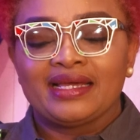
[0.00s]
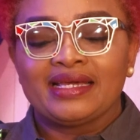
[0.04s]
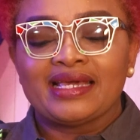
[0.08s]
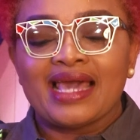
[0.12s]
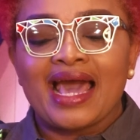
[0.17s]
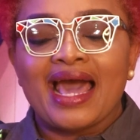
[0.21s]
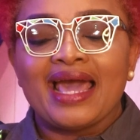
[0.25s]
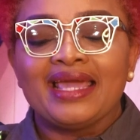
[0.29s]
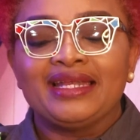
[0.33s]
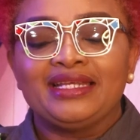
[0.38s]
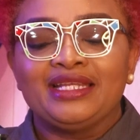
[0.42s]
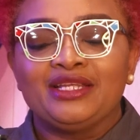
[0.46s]

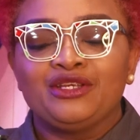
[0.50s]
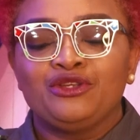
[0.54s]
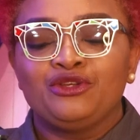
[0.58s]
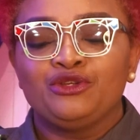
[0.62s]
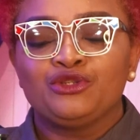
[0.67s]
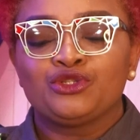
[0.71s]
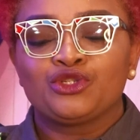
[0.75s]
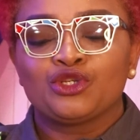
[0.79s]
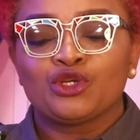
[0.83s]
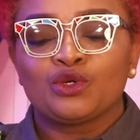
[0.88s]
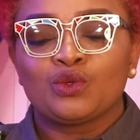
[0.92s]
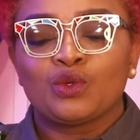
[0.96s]
guiding
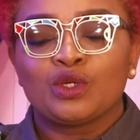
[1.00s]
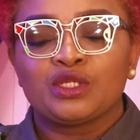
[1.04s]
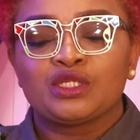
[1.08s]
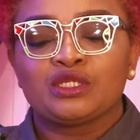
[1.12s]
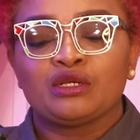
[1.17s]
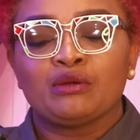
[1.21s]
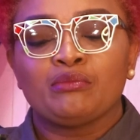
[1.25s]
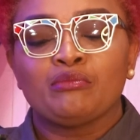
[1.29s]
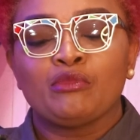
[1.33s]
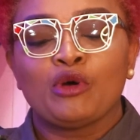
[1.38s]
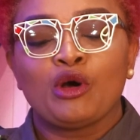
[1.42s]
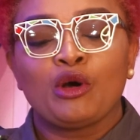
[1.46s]
you
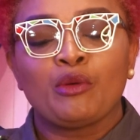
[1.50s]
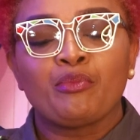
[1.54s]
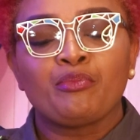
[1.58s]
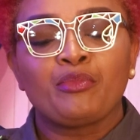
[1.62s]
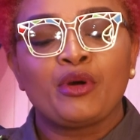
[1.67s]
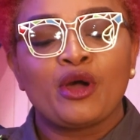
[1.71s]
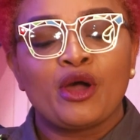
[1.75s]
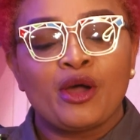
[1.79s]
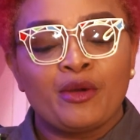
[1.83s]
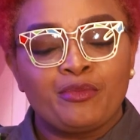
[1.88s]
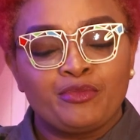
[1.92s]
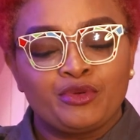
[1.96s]
towards a more
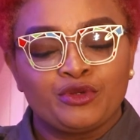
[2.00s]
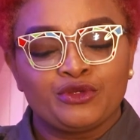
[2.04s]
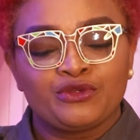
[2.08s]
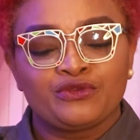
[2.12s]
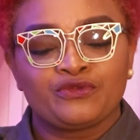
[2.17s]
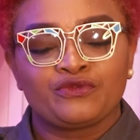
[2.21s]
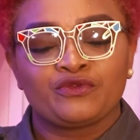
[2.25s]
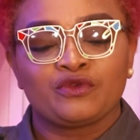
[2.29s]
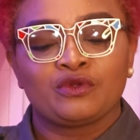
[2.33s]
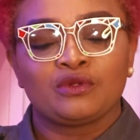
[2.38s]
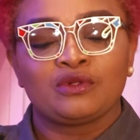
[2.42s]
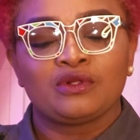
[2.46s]

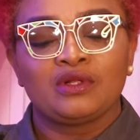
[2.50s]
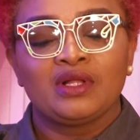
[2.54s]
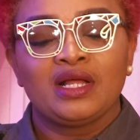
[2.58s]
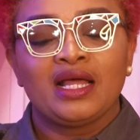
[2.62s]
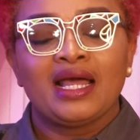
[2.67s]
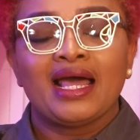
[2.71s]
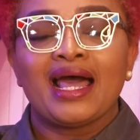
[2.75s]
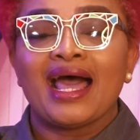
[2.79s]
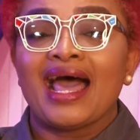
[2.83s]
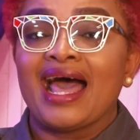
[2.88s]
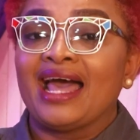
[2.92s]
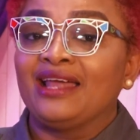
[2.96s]
purposeful
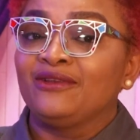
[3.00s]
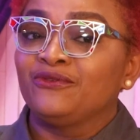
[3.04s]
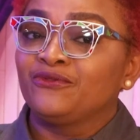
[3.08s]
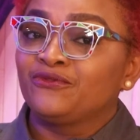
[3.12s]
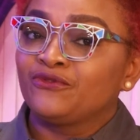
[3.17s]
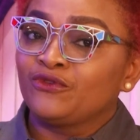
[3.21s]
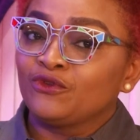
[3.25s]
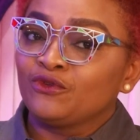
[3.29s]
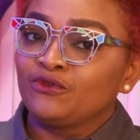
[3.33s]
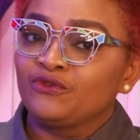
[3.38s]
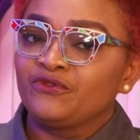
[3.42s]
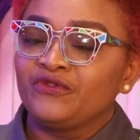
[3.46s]
and
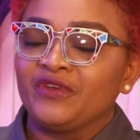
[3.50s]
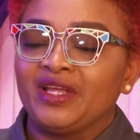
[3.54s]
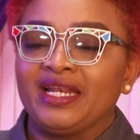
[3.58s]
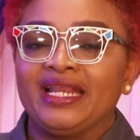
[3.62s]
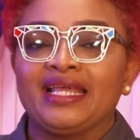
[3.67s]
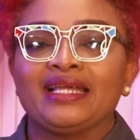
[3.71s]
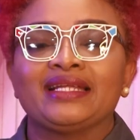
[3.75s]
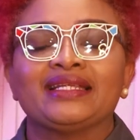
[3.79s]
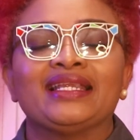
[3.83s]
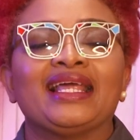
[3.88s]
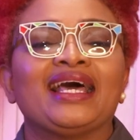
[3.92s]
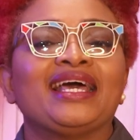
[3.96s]

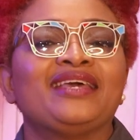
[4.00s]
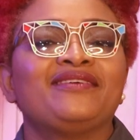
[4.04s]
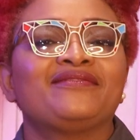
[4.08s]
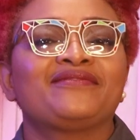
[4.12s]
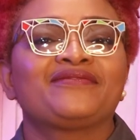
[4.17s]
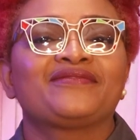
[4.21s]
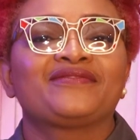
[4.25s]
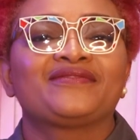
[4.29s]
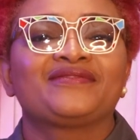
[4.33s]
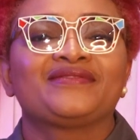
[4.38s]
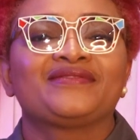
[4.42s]
fulfilling life.